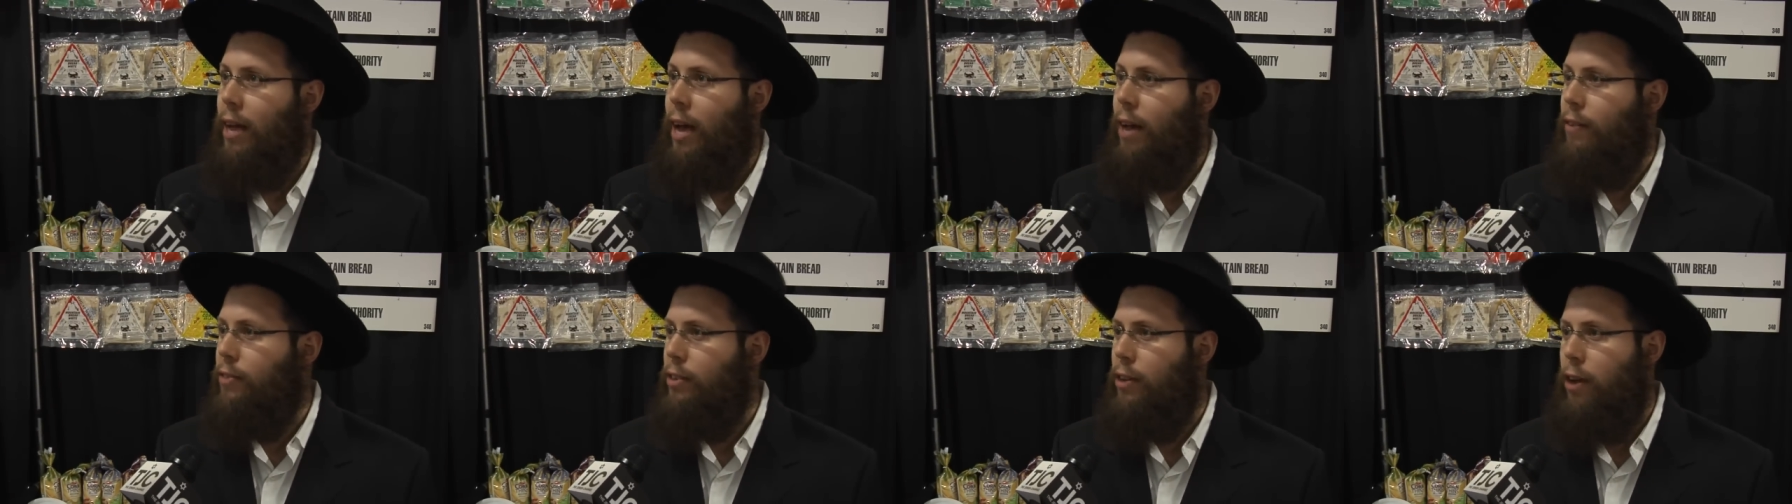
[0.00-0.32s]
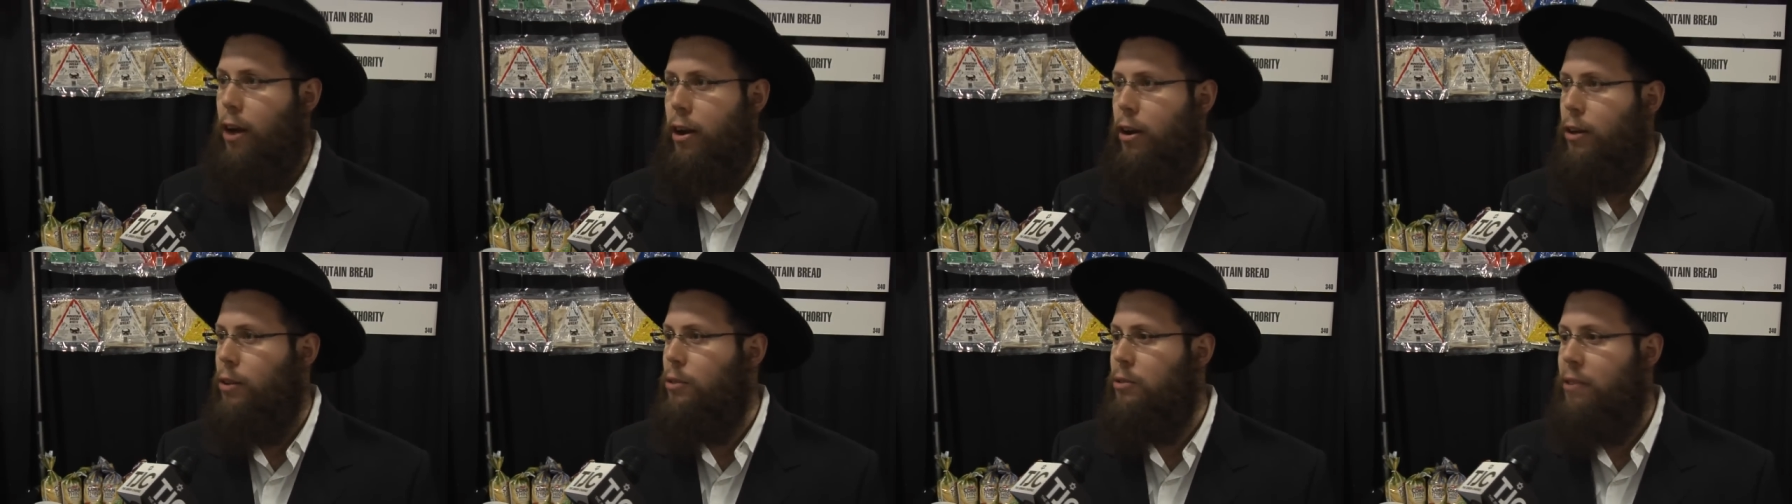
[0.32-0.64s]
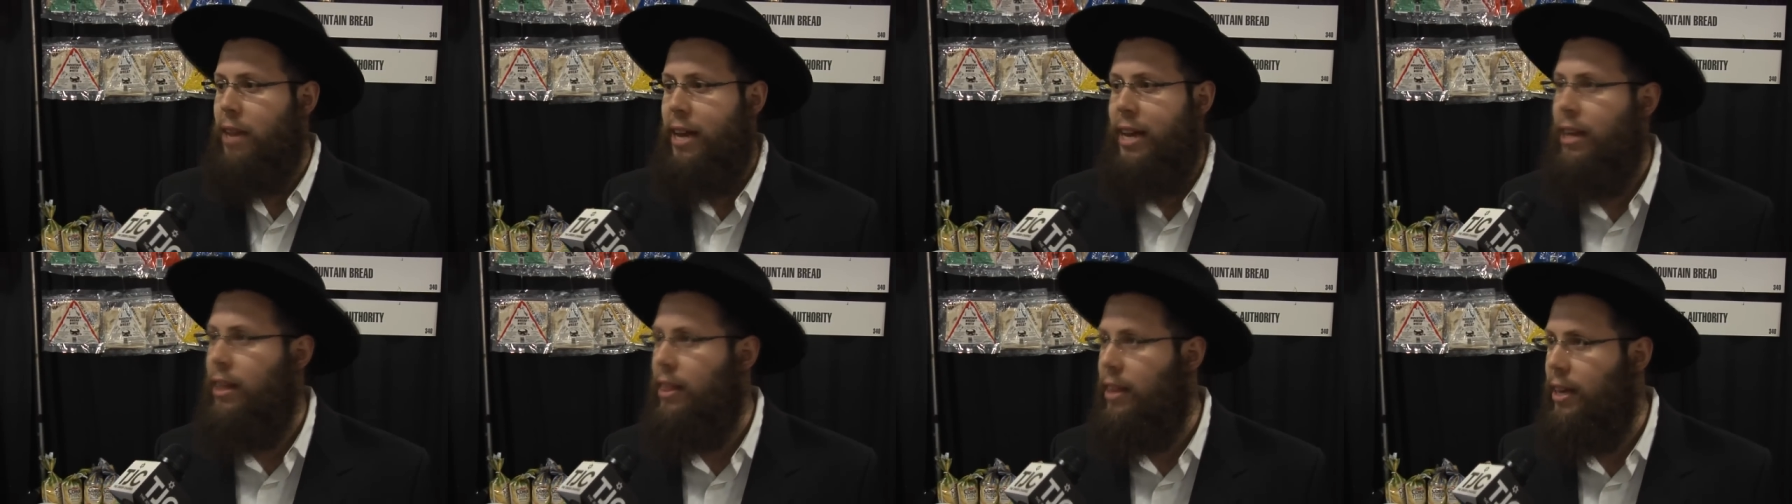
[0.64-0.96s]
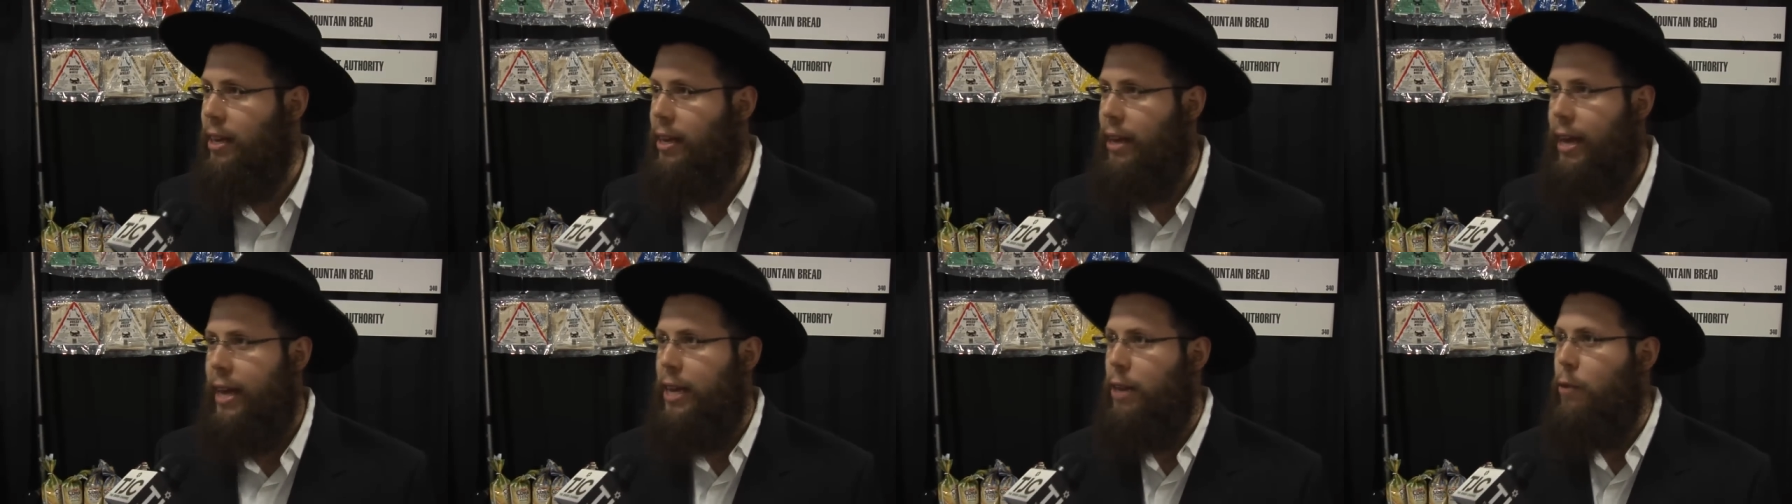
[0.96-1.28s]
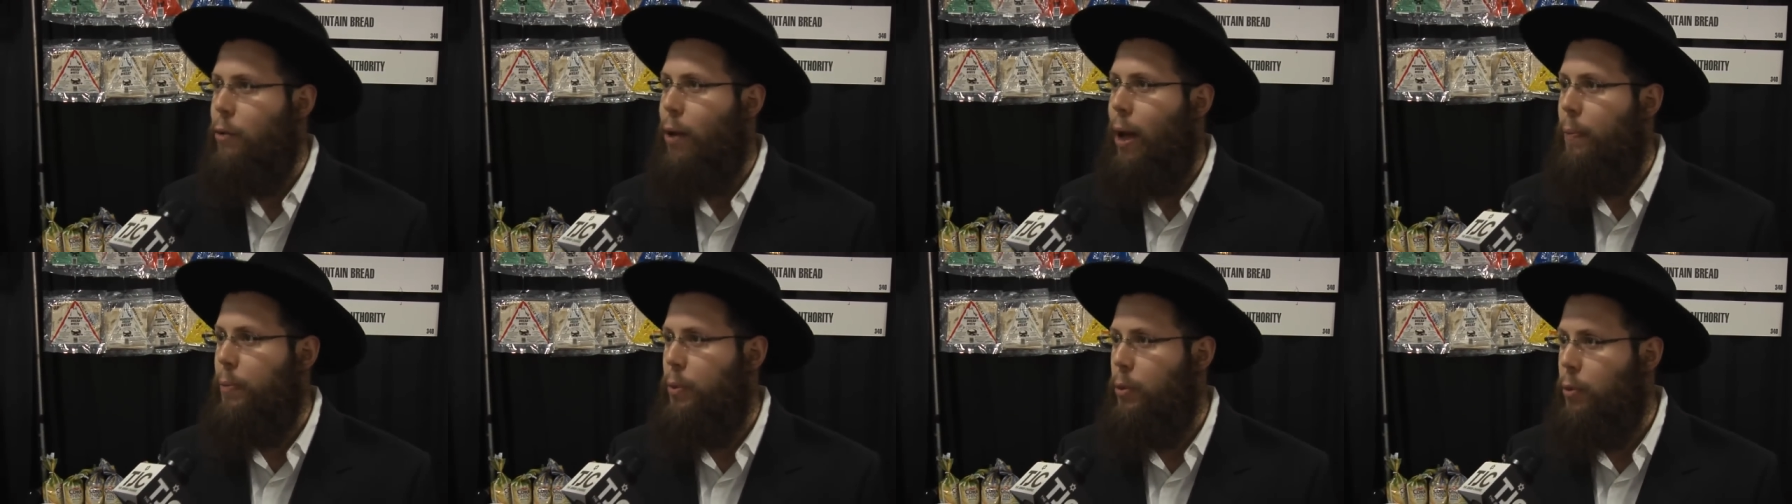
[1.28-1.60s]
avocados, anything, any
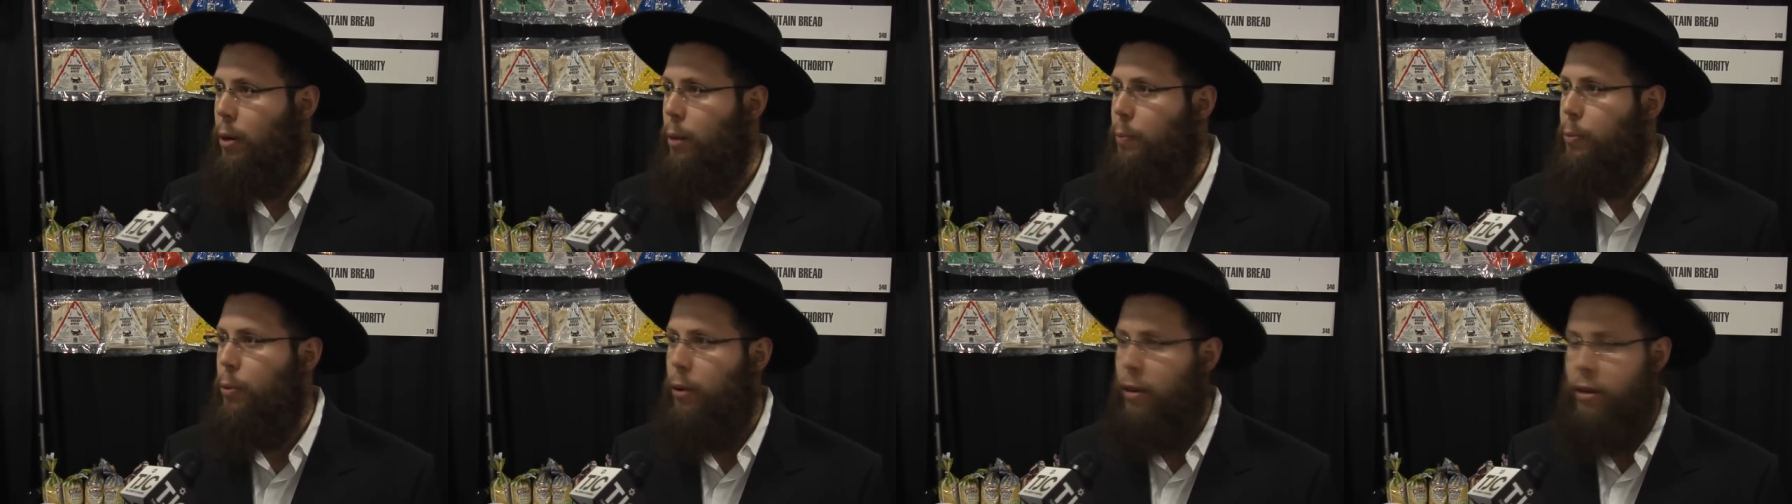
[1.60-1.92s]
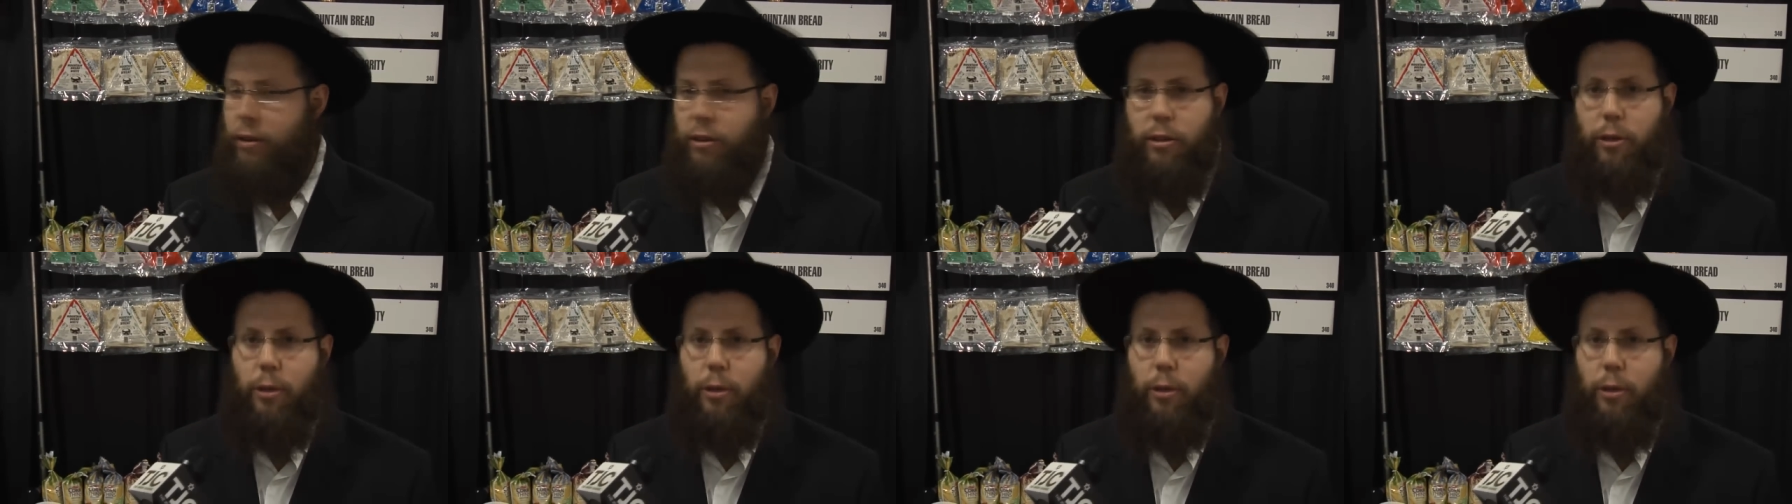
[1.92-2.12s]
wrap you want to put in,